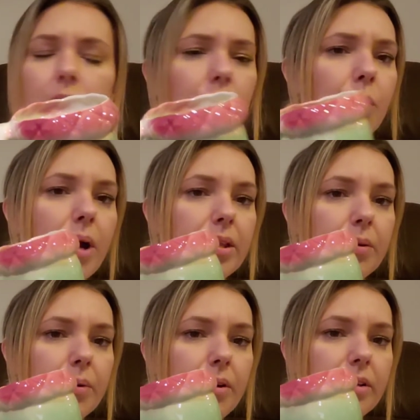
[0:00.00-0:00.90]
I don't know why
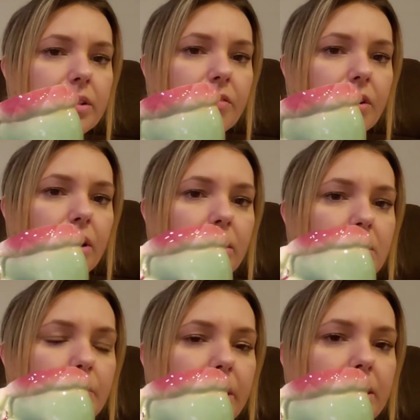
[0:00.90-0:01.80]
they were all in different
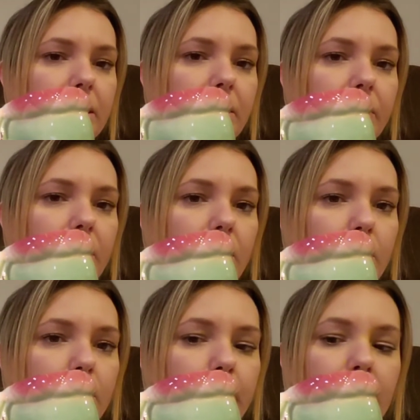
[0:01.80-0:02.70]
colors, but I did not figure
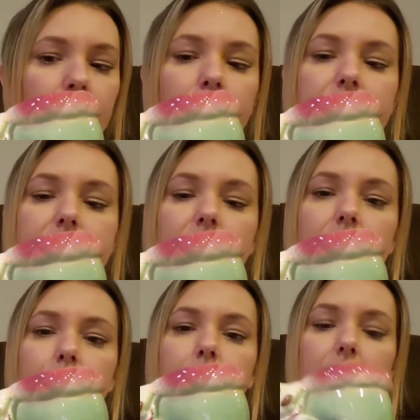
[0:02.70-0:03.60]
out who the maker was
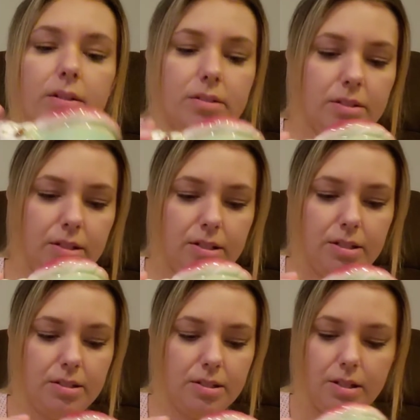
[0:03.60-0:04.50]
yet, but I
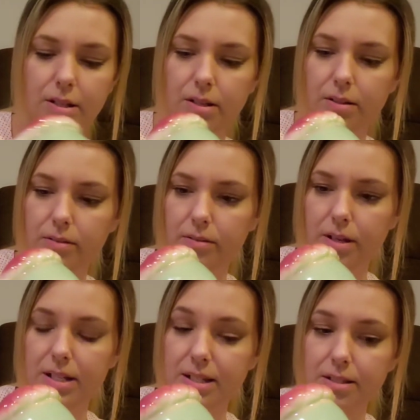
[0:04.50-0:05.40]
did see,
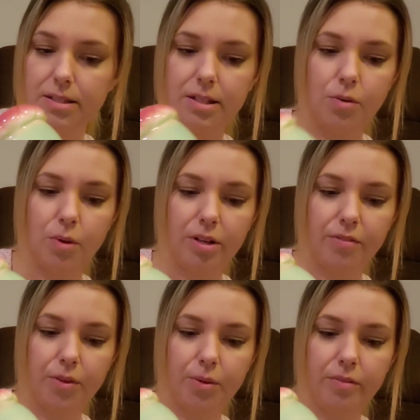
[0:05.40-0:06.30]
I did see quite a
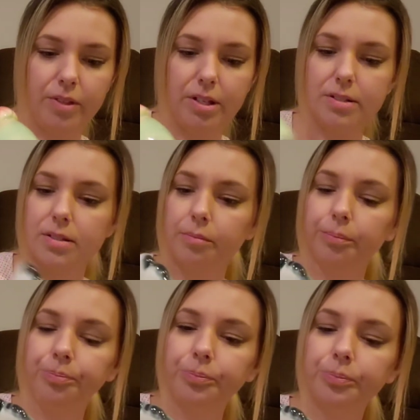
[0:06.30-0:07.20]
few of these.
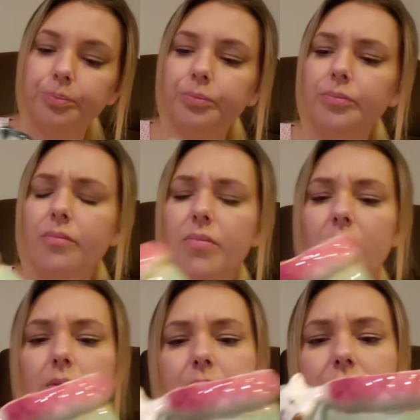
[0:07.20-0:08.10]

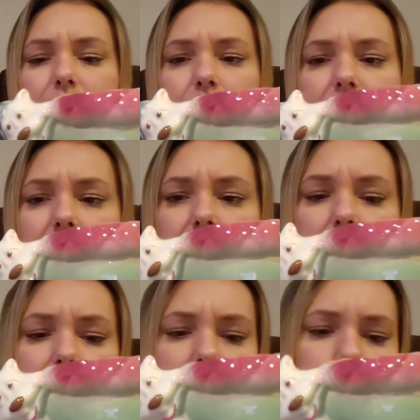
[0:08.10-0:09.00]
Um, so this one is
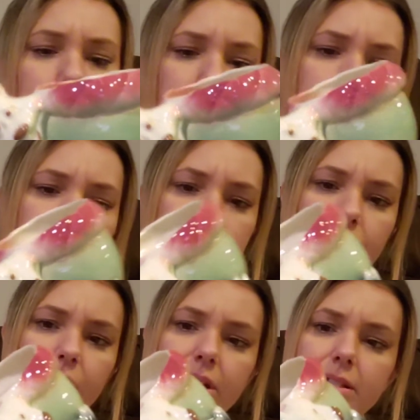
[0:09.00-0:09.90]
done in like blues,
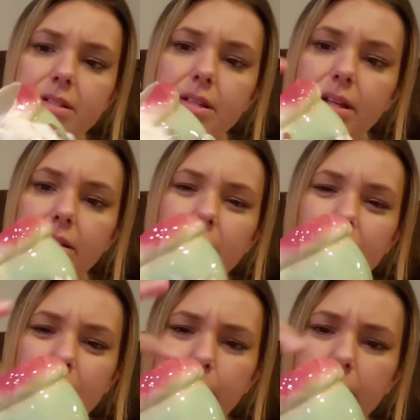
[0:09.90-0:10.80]
greens, and
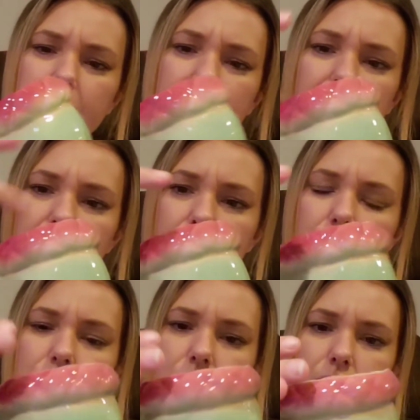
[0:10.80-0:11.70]
like a
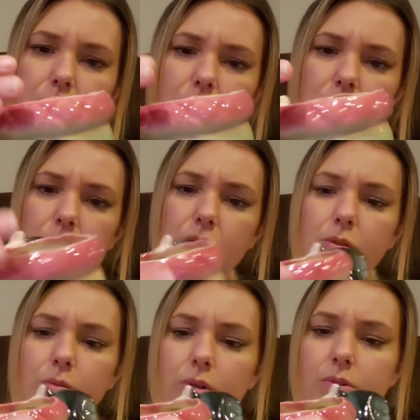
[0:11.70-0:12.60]
pinkish
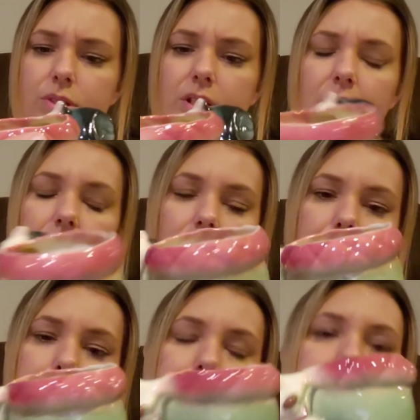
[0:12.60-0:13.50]
rosy
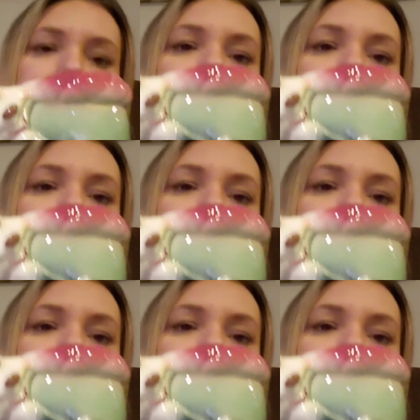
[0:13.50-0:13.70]
color.